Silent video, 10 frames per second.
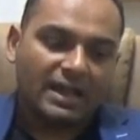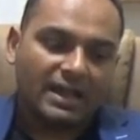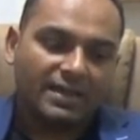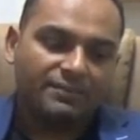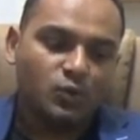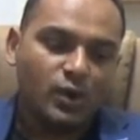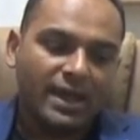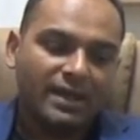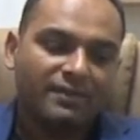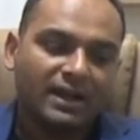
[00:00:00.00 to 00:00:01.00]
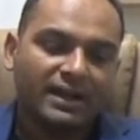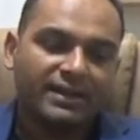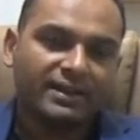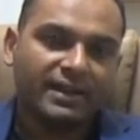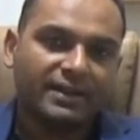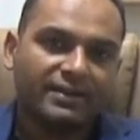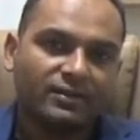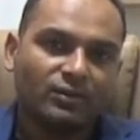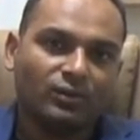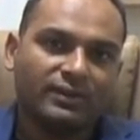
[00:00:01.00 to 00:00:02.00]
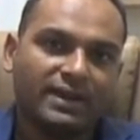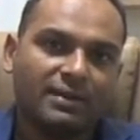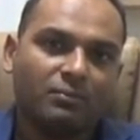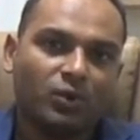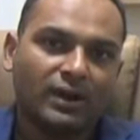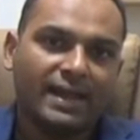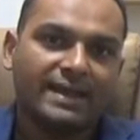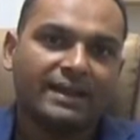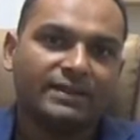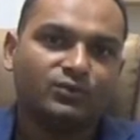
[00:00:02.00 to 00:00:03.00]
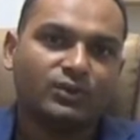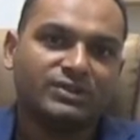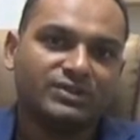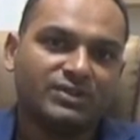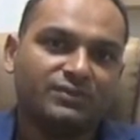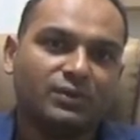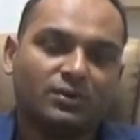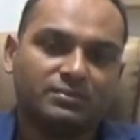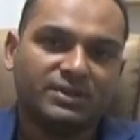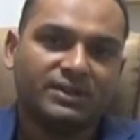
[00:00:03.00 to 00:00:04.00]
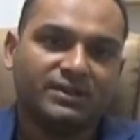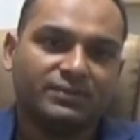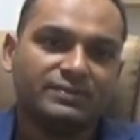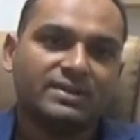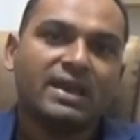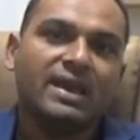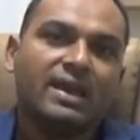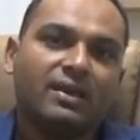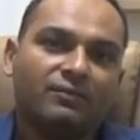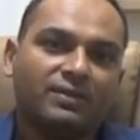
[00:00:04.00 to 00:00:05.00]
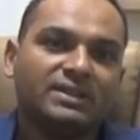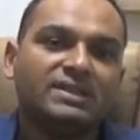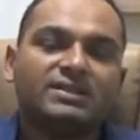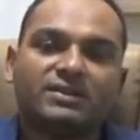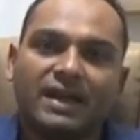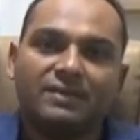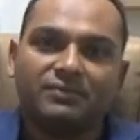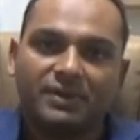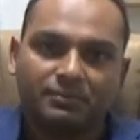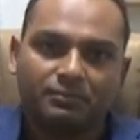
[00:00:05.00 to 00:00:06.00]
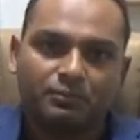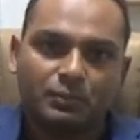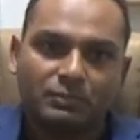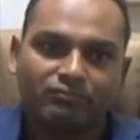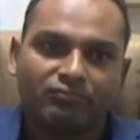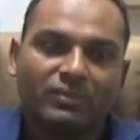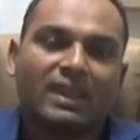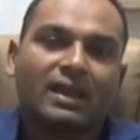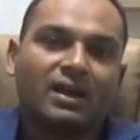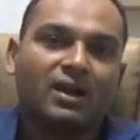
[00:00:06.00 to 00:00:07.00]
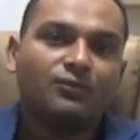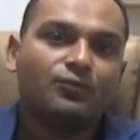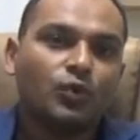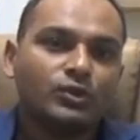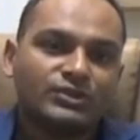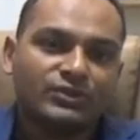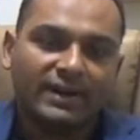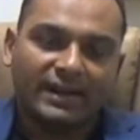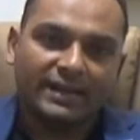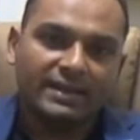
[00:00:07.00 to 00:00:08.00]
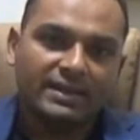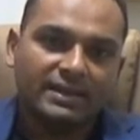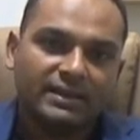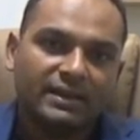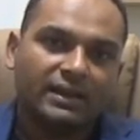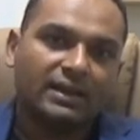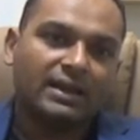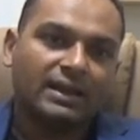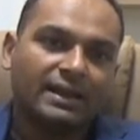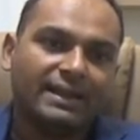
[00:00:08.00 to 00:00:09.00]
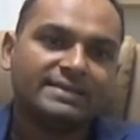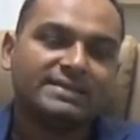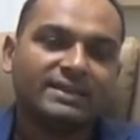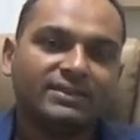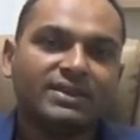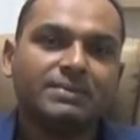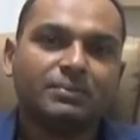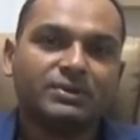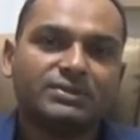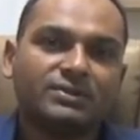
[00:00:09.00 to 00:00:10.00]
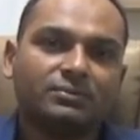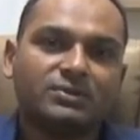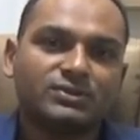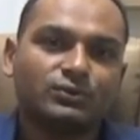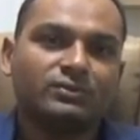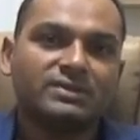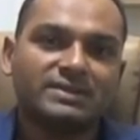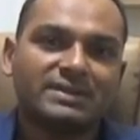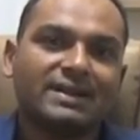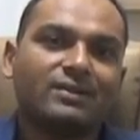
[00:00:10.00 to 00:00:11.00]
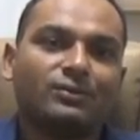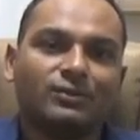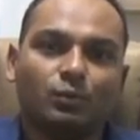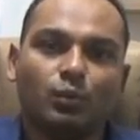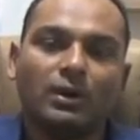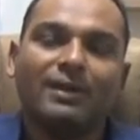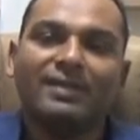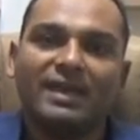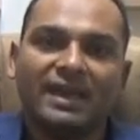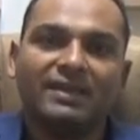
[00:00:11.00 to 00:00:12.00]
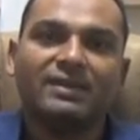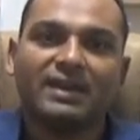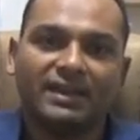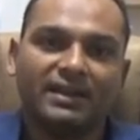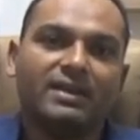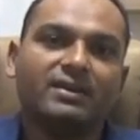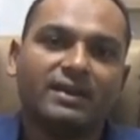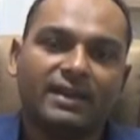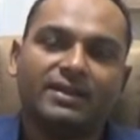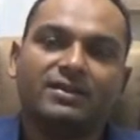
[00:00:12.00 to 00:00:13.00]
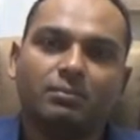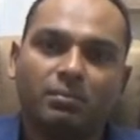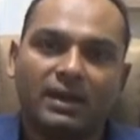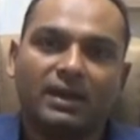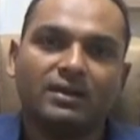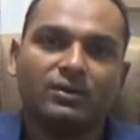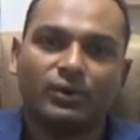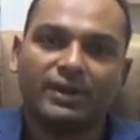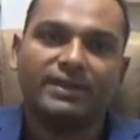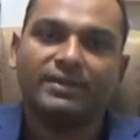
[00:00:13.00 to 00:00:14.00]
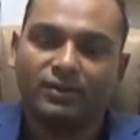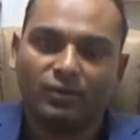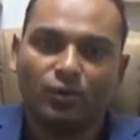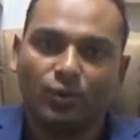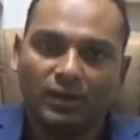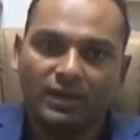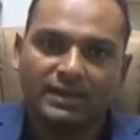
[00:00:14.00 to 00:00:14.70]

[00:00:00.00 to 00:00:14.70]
If you have a clear career goal, they are more likely to achieve your objectives within the time frame. Unfortunately, less than 3% of the students around the world, they have a clear career plan or career goal.